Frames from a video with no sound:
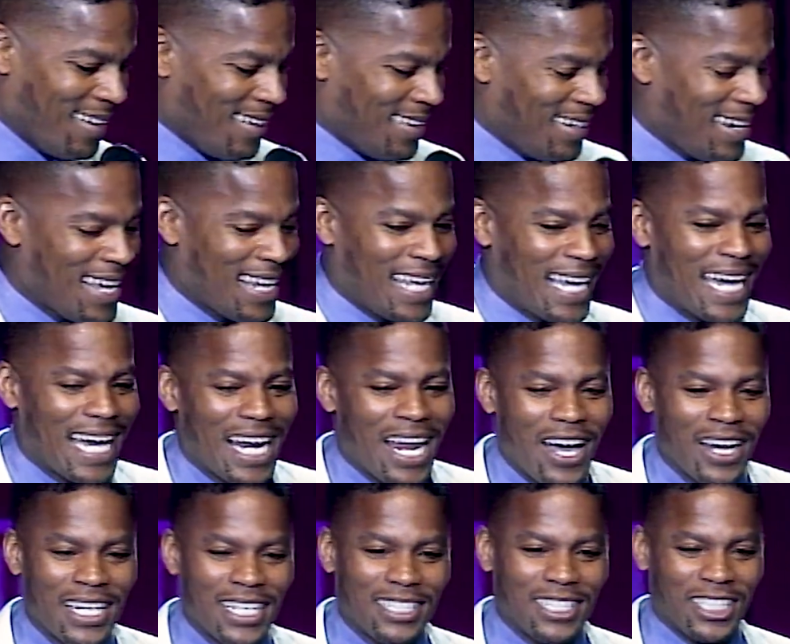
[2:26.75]
Now they got
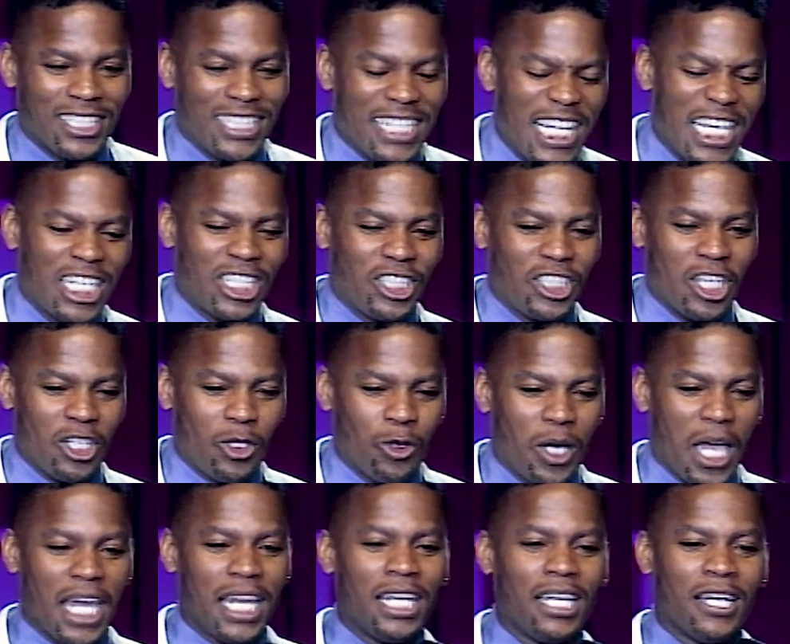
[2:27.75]
all this slick shit. You
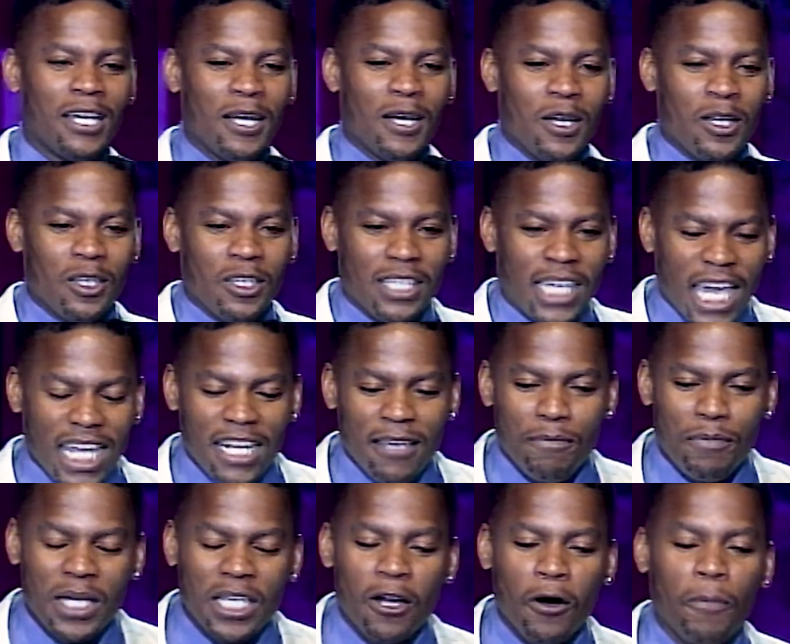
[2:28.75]
can't even
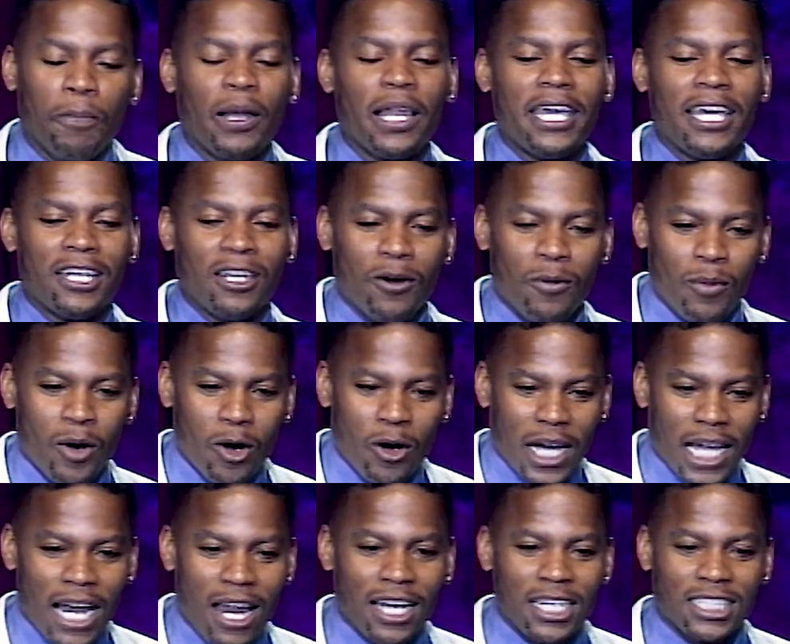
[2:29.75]
be no player no more.
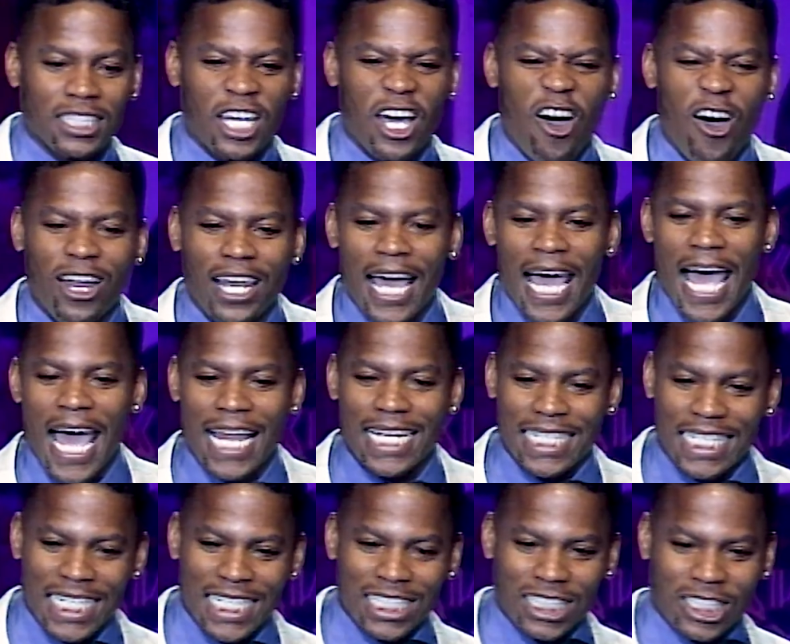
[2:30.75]
Got all this caller
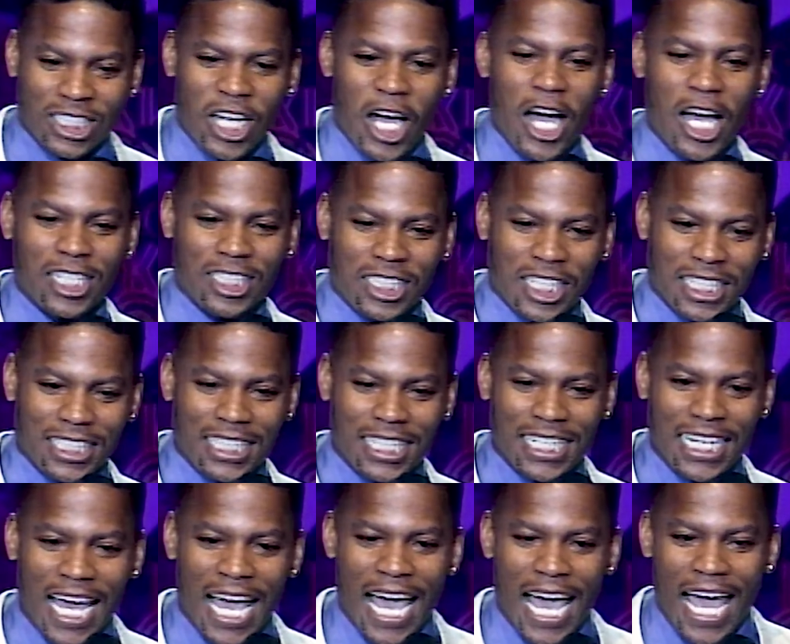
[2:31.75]
ID and star
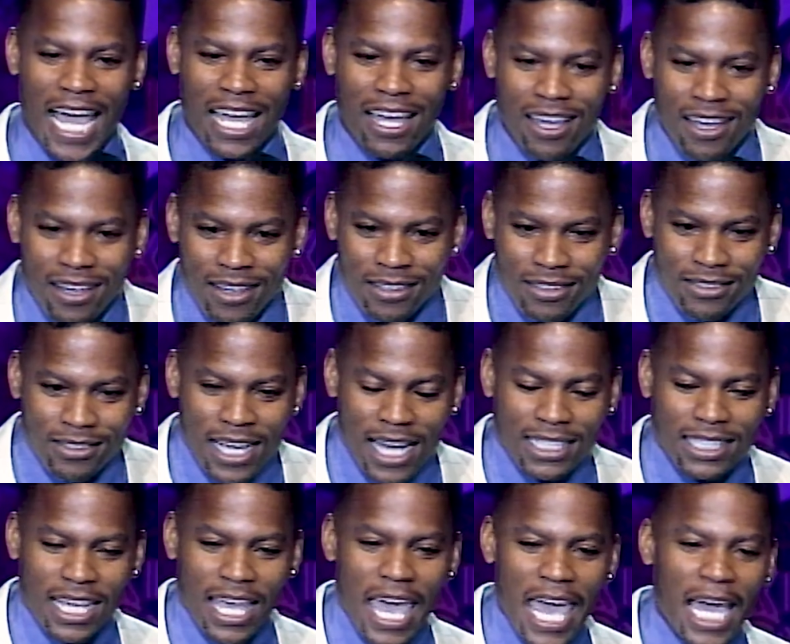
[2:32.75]
69. You
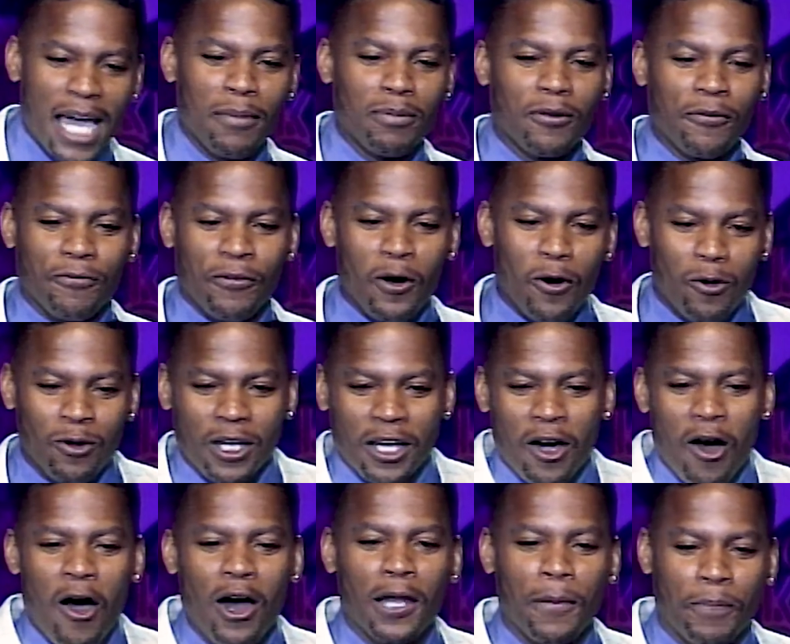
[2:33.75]
got to hang up the phone and
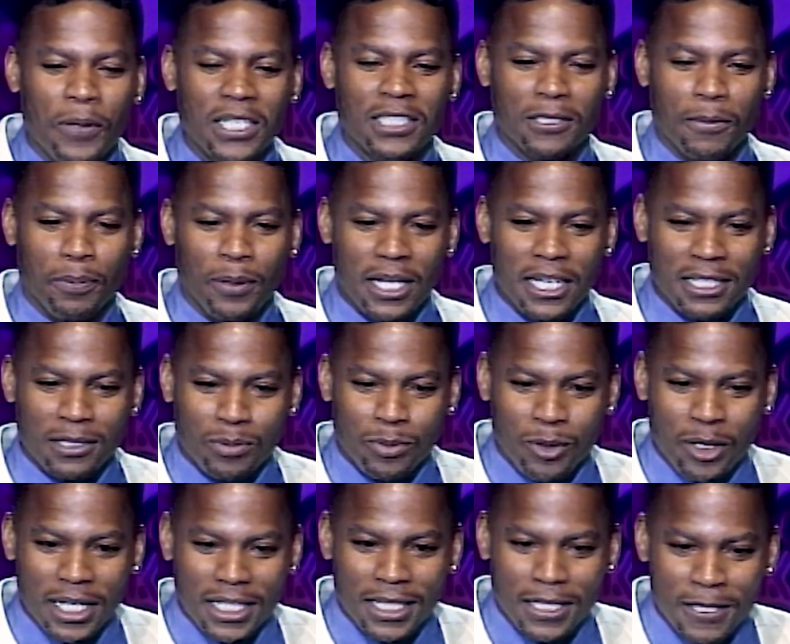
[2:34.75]
call a pizza place,
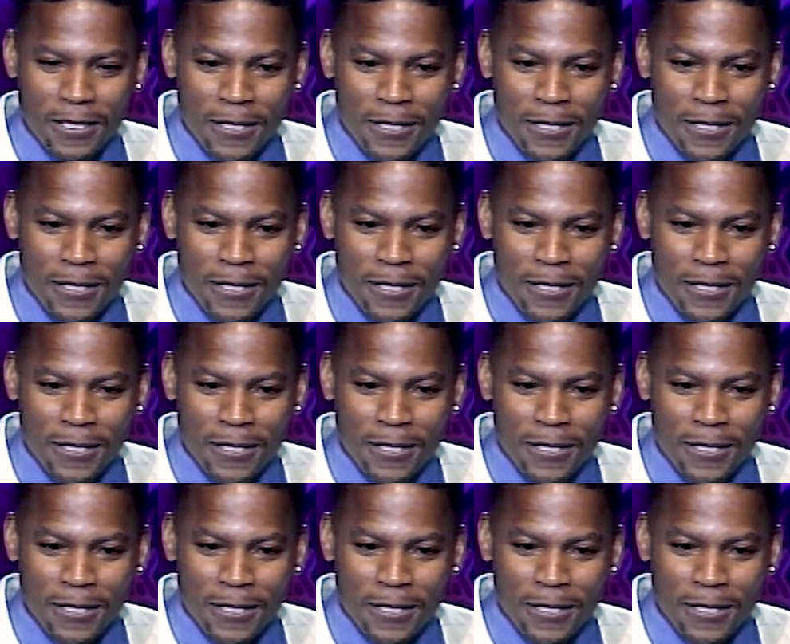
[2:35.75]
boy.